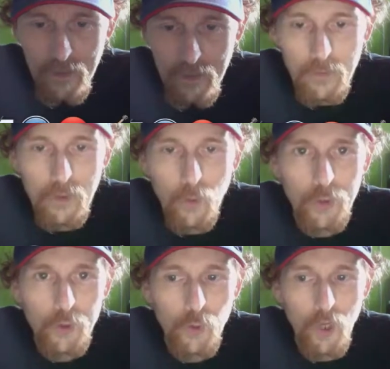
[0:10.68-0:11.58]
Go
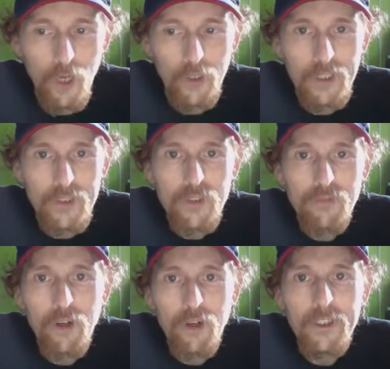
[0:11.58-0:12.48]
into our
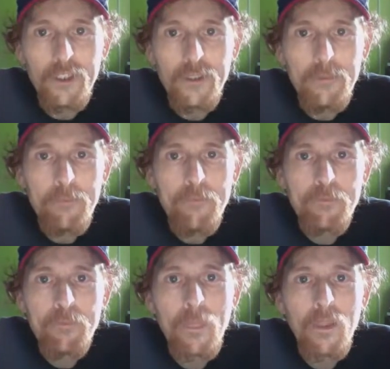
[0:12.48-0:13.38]
Safari here
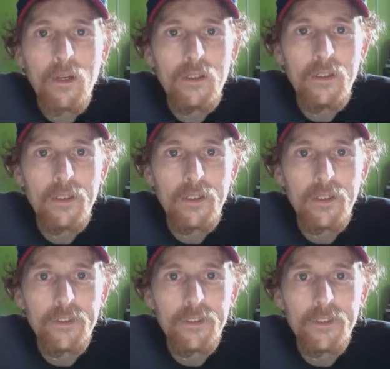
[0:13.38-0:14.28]

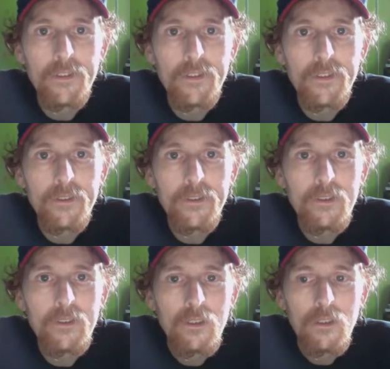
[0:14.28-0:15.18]
and
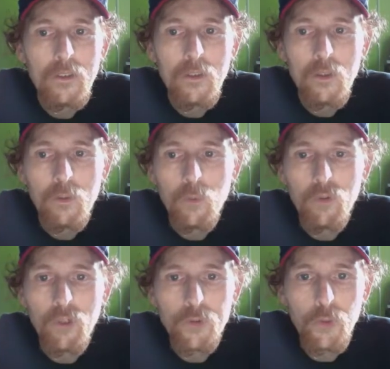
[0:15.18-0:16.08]
move our
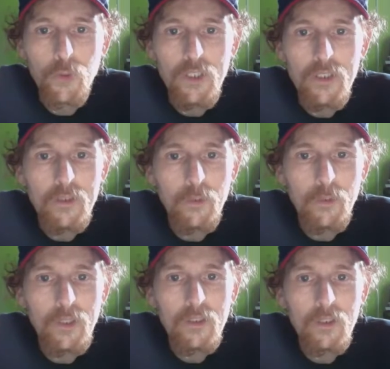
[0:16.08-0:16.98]
screen
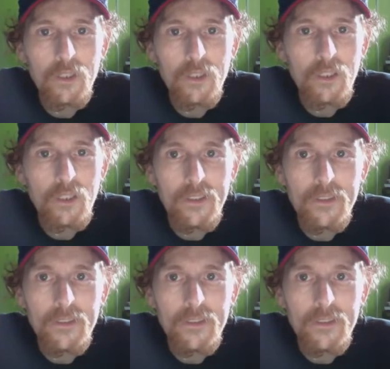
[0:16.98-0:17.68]
around a little bit like that.